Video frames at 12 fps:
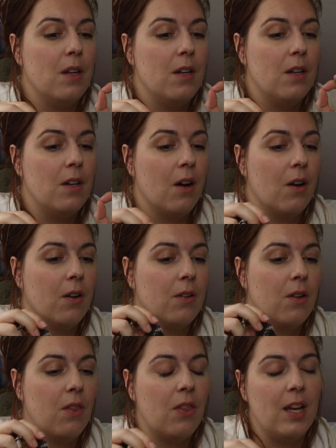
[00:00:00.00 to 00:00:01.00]

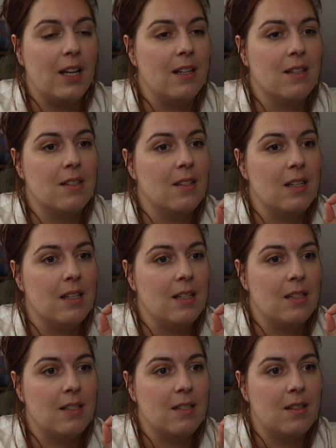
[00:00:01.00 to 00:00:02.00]
yarn thickness
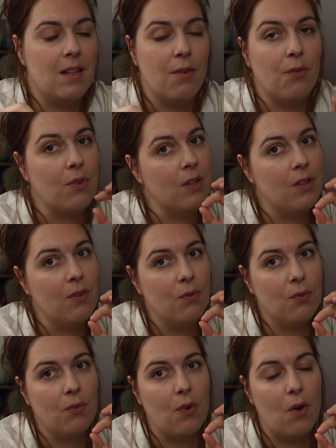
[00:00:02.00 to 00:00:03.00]
is different
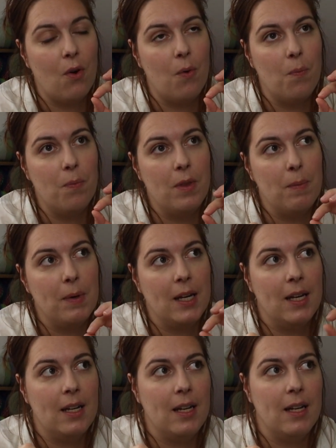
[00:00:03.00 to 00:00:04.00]
from the
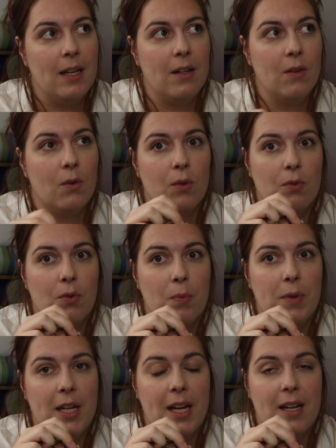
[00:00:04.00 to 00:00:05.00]
beginning or
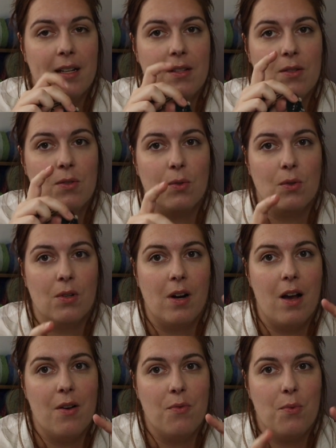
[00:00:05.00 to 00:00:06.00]
from the end or
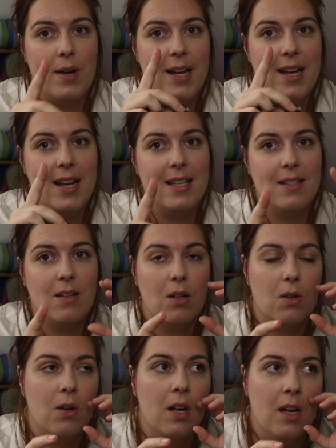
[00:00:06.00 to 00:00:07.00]
halfway.
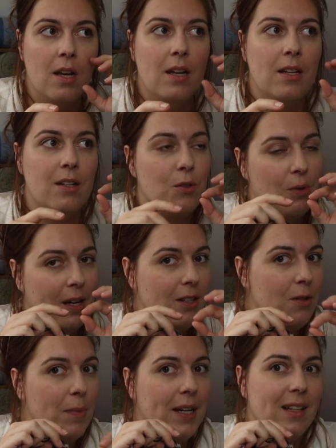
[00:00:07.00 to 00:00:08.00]
So you try
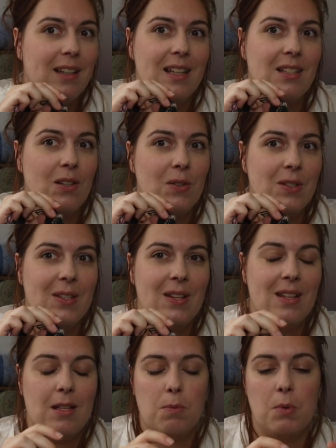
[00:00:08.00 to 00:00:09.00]
to make it as
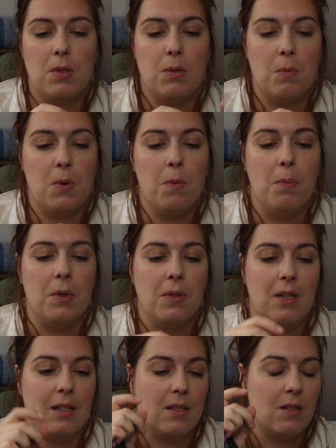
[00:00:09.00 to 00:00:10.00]
constant as possible, but
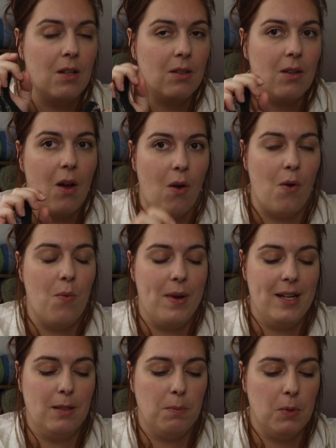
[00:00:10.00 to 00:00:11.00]
that's not
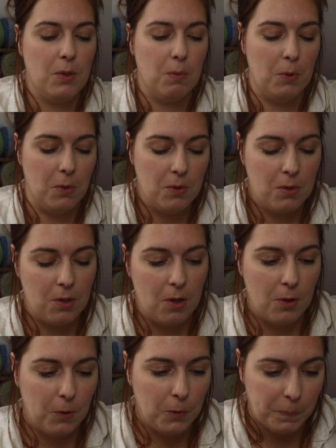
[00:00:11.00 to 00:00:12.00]
always possible.
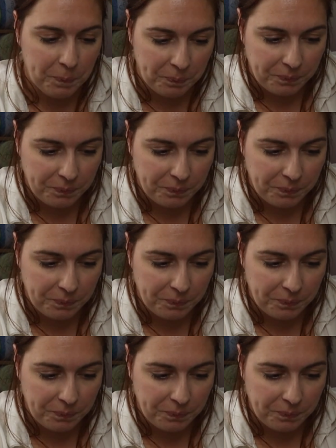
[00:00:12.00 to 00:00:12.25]
So